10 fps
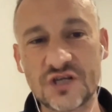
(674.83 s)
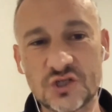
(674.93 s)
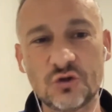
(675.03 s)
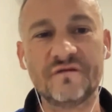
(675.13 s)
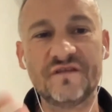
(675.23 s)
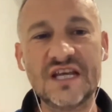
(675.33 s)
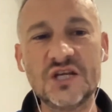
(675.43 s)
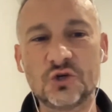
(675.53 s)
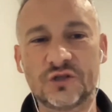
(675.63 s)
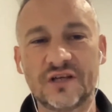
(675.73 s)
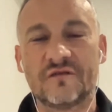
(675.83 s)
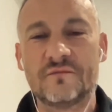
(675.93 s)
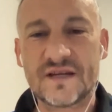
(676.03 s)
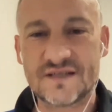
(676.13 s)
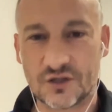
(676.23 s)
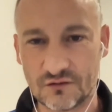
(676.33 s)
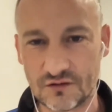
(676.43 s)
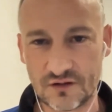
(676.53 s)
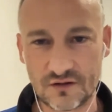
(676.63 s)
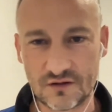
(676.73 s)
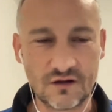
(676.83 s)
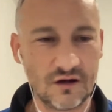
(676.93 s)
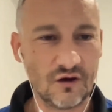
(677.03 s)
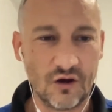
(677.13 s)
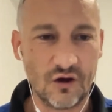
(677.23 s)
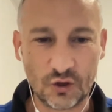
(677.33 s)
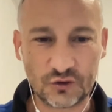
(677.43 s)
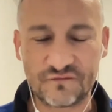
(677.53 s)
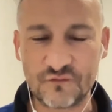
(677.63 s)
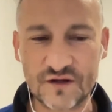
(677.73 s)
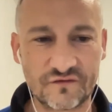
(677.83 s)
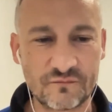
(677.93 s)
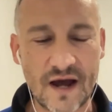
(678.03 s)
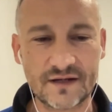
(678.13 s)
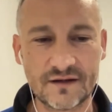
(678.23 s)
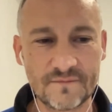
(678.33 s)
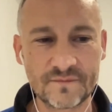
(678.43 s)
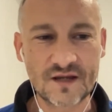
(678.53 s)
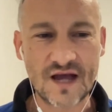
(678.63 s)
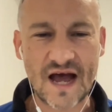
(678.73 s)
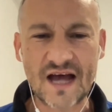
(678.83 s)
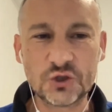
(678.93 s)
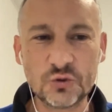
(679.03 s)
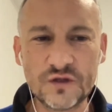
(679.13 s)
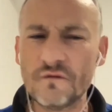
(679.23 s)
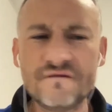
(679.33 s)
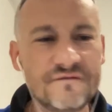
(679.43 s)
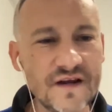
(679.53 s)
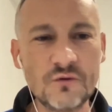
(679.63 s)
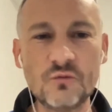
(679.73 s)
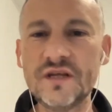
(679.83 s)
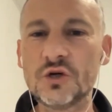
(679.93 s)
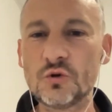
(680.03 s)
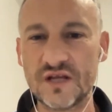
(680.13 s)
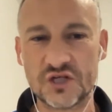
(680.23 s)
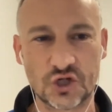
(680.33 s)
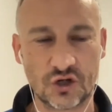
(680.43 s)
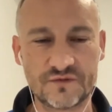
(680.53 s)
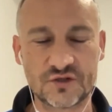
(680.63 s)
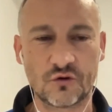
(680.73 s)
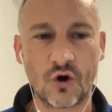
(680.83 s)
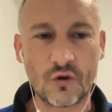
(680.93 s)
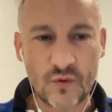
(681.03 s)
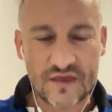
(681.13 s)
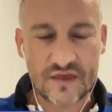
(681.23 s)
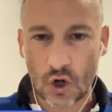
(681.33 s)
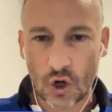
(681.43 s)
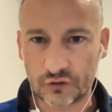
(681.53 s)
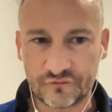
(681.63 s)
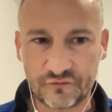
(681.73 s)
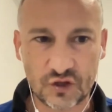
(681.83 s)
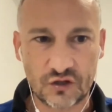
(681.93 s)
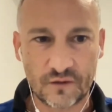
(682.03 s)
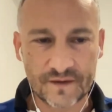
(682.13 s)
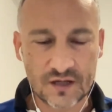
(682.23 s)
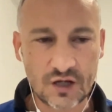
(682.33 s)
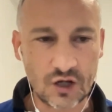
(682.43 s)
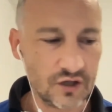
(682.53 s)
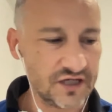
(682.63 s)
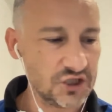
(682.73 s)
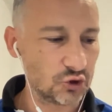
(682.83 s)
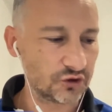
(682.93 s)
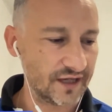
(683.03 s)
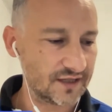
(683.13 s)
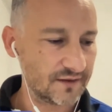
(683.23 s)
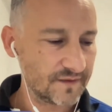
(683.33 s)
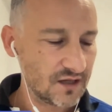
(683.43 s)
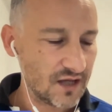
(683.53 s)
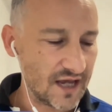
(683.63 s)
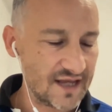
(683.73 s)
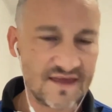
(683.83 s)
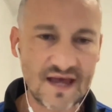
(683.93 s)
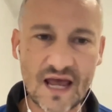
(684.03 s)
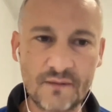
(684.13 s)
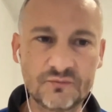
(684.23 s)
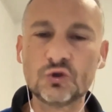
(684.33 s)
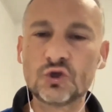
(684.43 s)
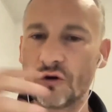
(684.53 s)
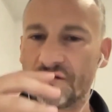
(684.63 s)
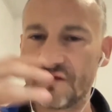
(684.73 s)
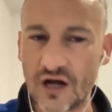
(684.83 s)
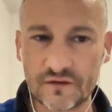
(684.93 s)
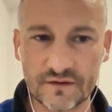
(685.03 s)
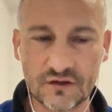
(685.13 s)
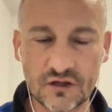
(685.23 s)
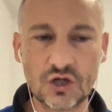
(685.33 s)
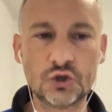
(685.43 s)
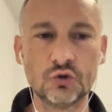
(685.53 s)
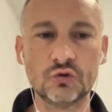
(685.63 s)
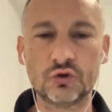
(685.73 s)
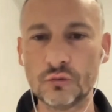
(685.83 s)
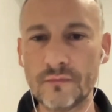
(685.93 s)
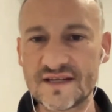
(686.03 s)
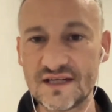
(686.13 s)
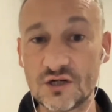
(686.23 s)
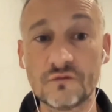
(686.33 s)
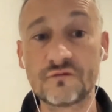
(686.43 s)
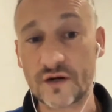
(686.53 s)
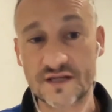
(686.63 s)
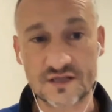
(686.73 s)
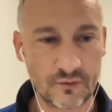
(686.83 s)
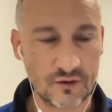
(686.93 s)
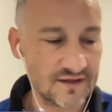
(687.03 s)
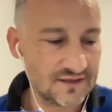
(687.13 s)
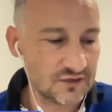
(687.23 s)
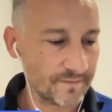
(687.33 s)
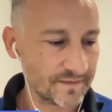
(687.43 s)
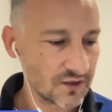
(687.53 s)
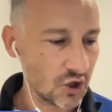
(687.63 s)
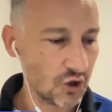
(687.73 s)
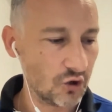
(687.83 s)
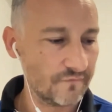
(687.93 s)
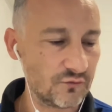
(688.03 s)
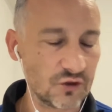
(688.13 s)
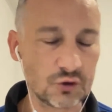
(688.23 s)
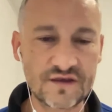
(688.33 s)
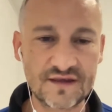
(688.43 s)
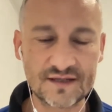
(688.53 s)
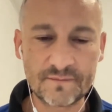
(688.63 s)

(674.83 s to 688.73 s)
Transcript: of InsurTech of Mexico, a lot of friends of mine are doing a very great job. So with a lot of InsurTech, and they help to soft land to Mexico, for example. That is a very good thing.